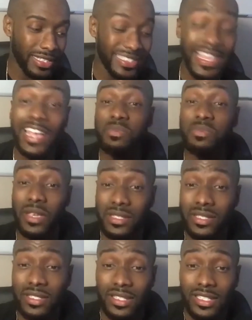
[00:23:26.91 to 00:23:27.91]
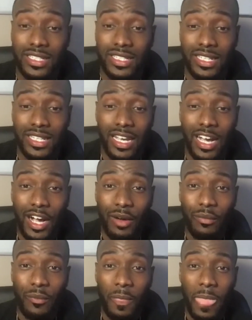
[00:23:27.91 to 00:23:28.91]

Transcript: tech space. And